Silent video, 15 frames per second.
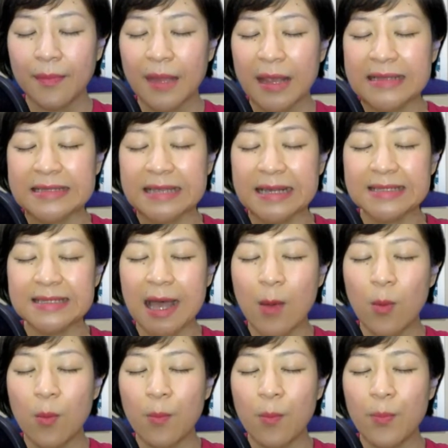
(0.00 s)
And just
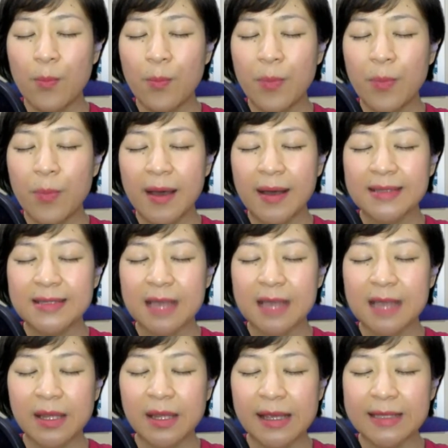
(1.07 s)
because
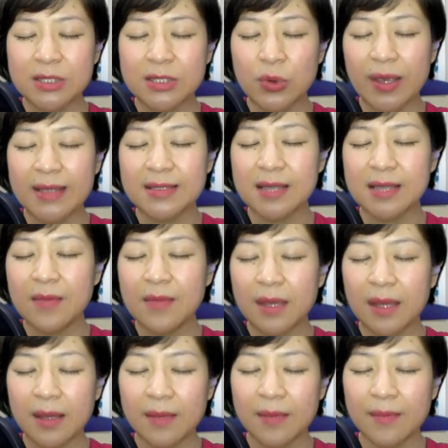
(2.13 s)
somebody is doing
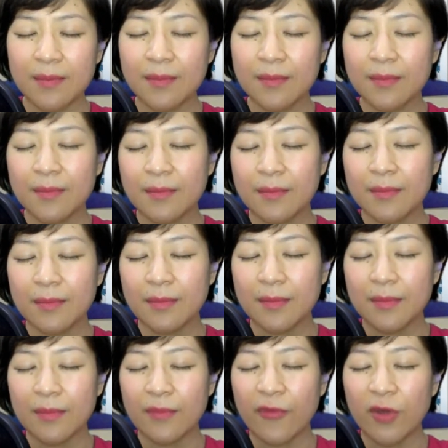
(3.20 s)
something
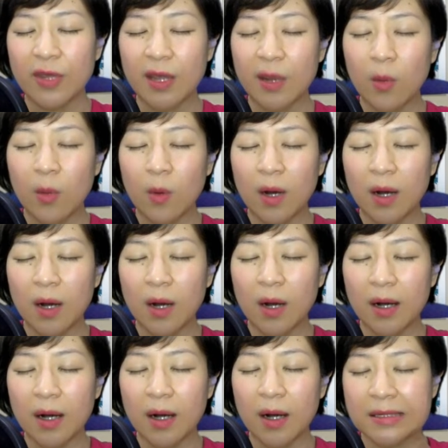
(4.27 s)
for their work
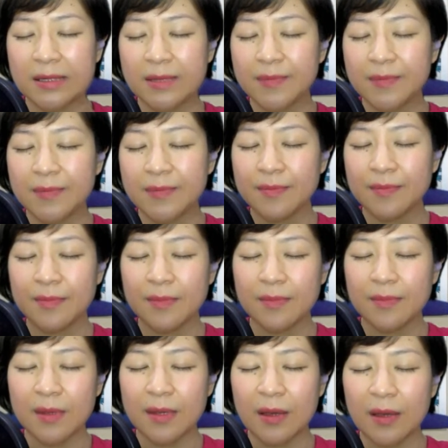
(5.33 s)

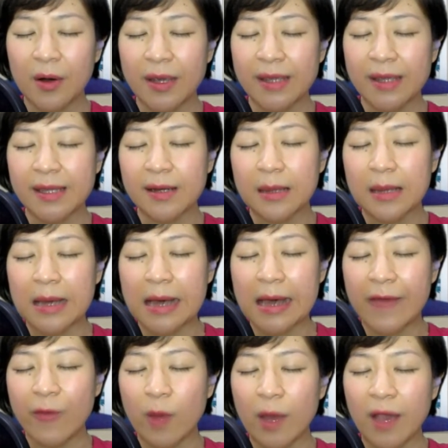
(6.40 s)
or in their life,
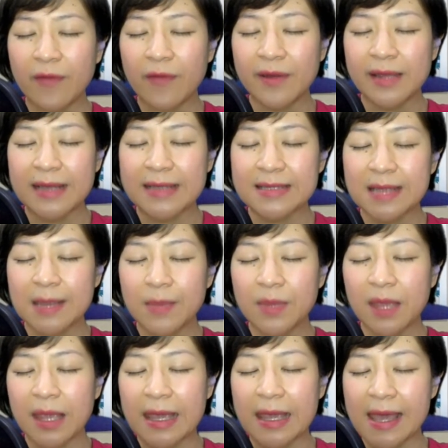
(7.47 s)
whatever that
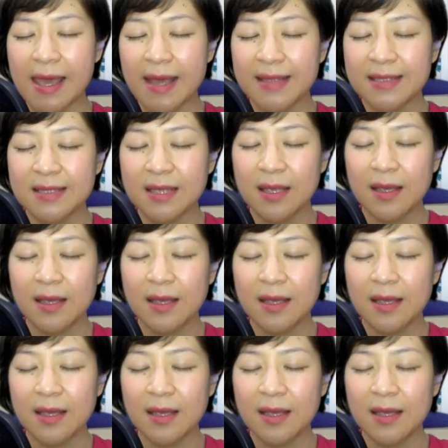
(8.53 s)
something is,